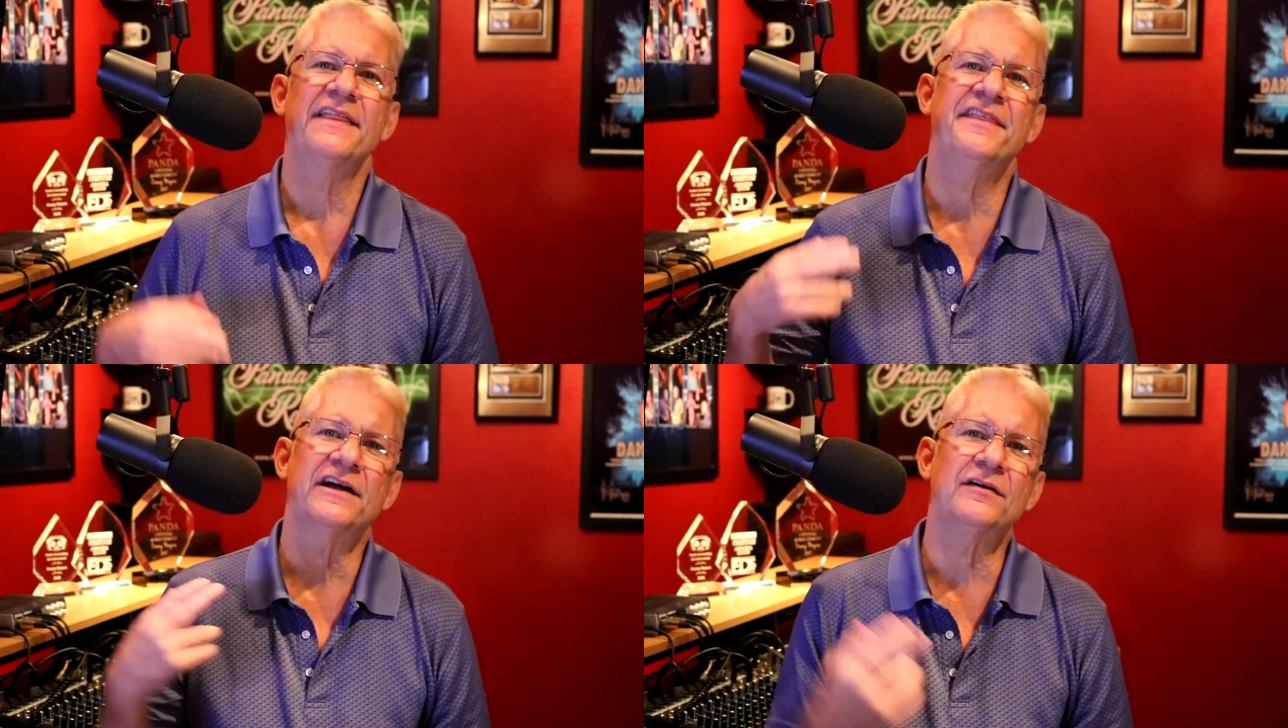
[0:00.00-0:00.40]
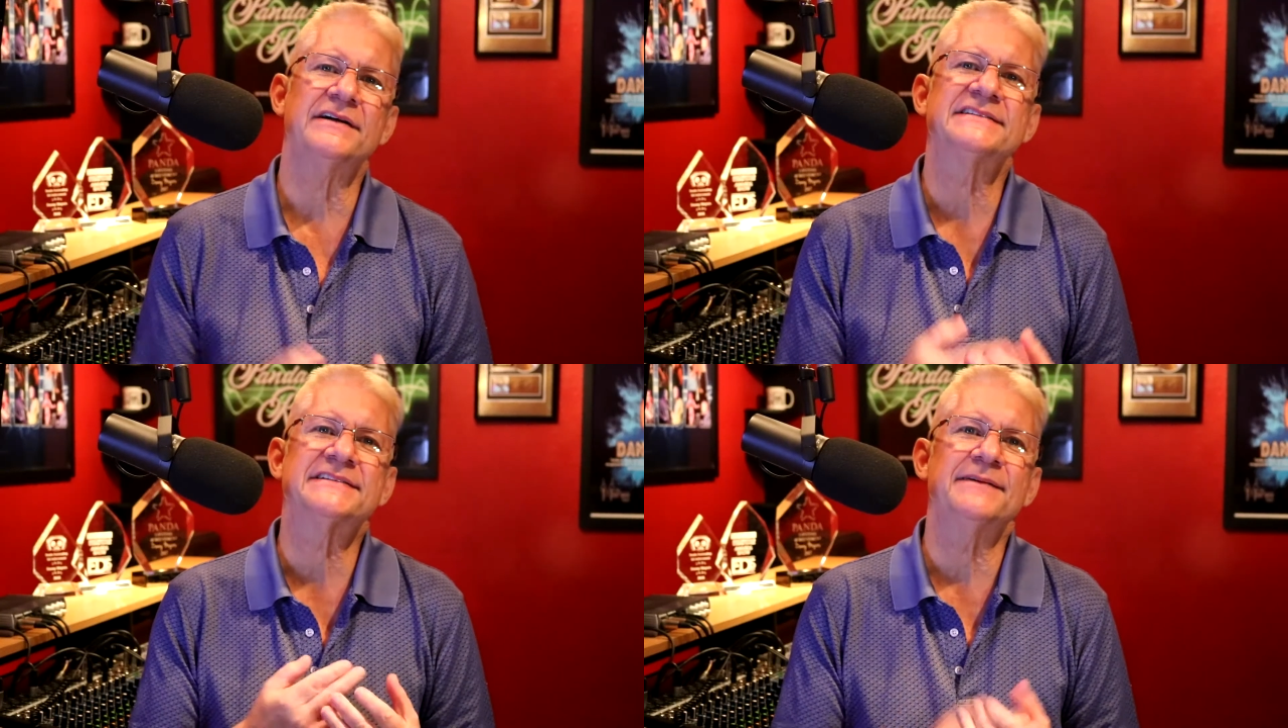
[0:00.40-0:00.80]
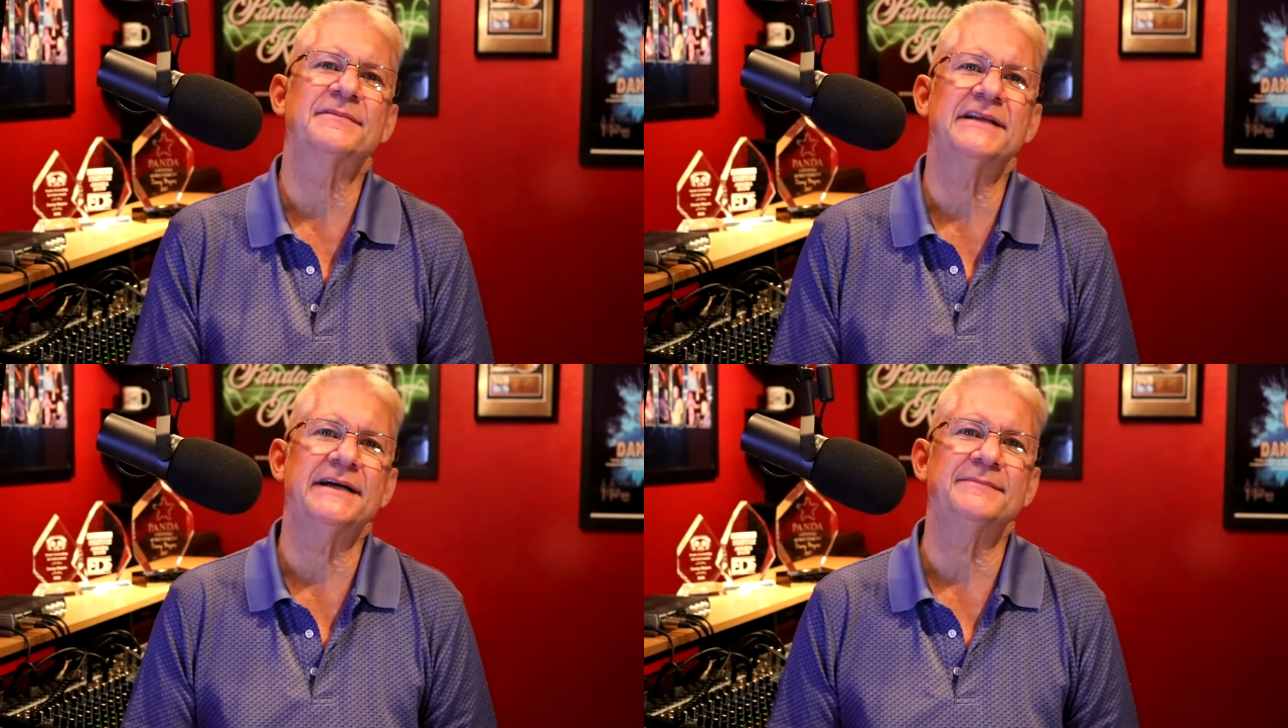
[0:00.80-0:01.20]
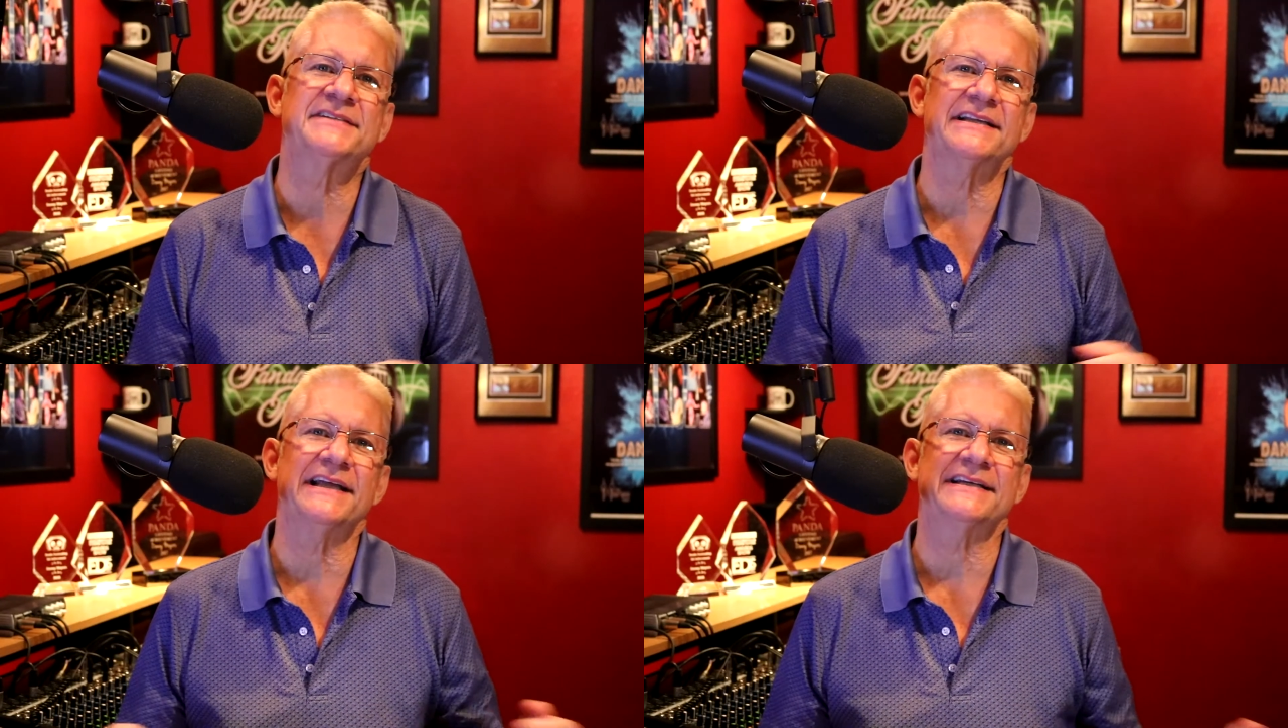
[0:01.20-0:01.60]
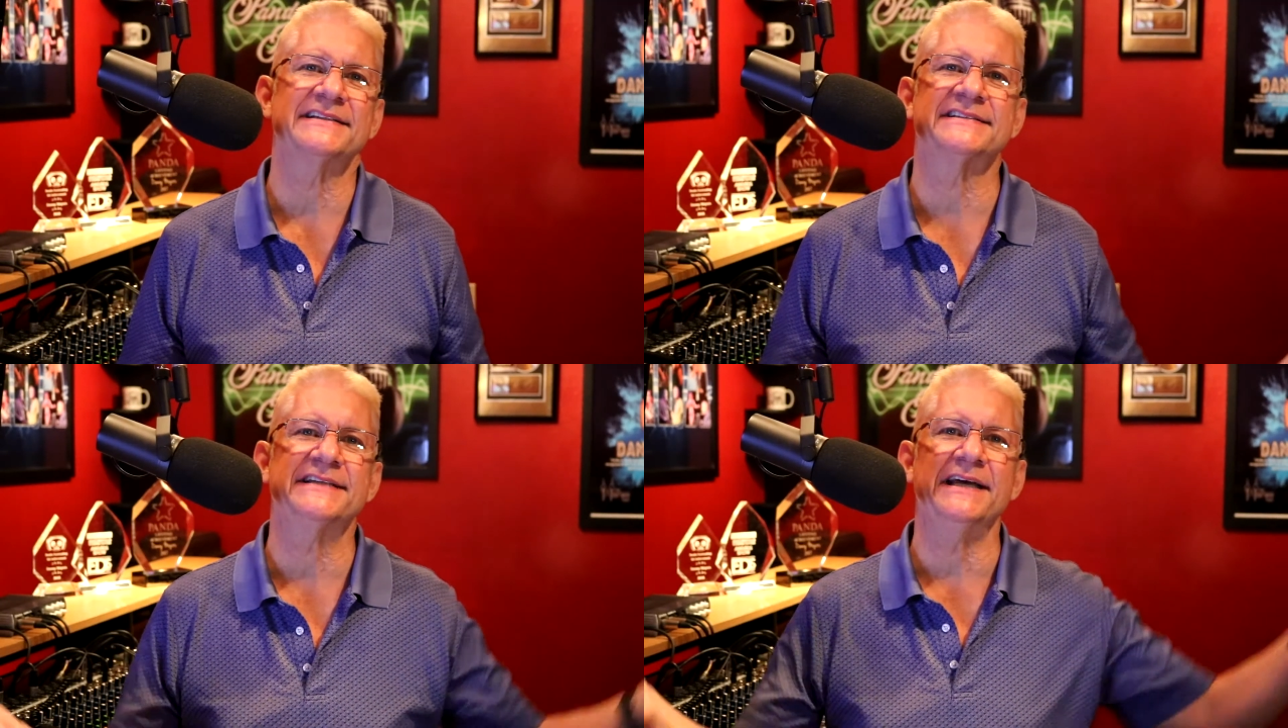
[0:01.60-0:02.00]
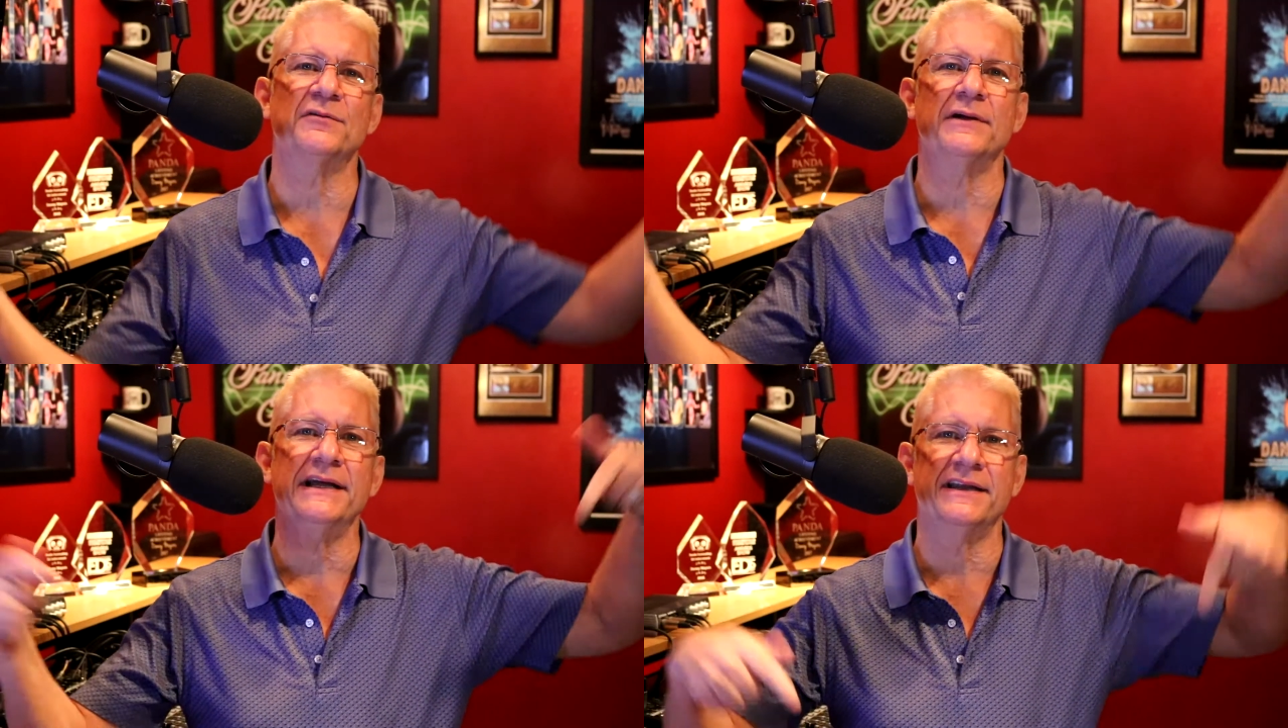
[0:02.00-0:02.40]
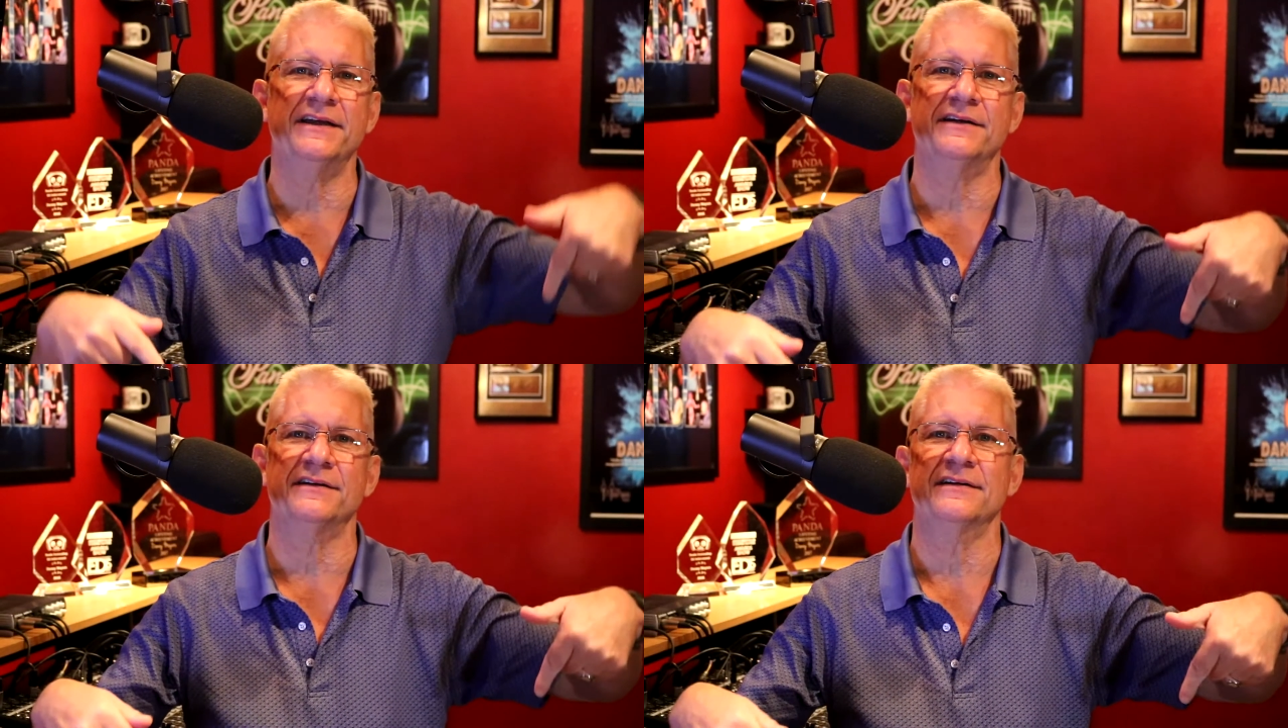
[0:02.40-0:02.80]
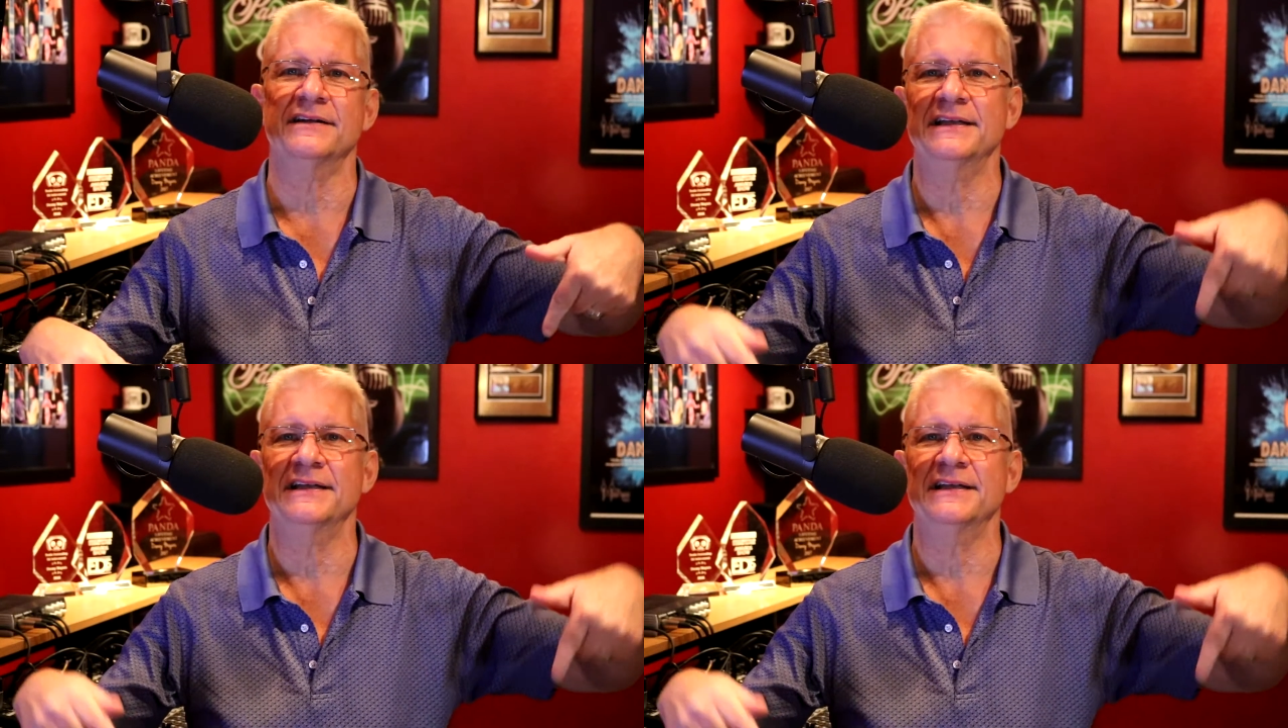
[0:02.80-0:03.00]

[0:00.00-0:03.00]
There are some clubs that like to stay right here